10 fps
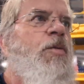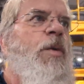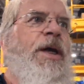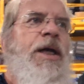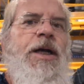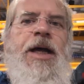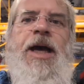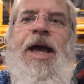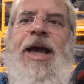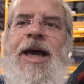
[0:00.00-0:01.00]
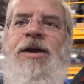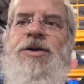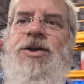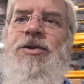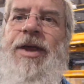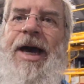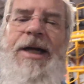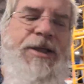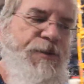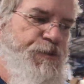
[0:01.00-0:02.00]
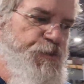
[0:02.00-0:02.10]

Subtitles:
we can hang out and do that.